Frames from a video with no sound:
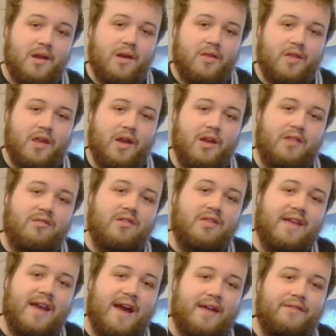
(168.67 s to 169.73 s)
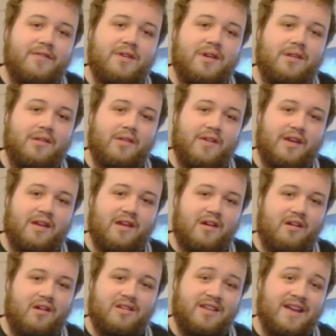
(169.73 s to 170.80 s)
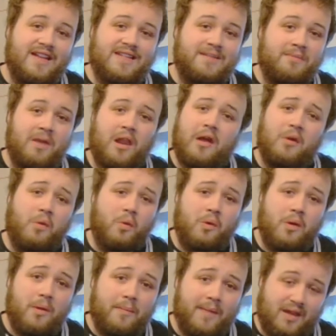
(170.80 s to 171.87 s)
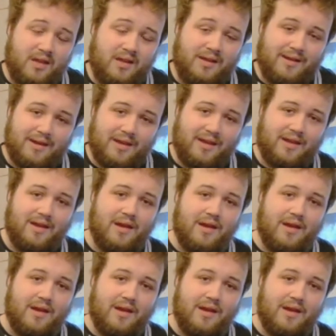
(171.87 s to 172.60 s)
The only reason they haven't is that they can't get him alone, basically.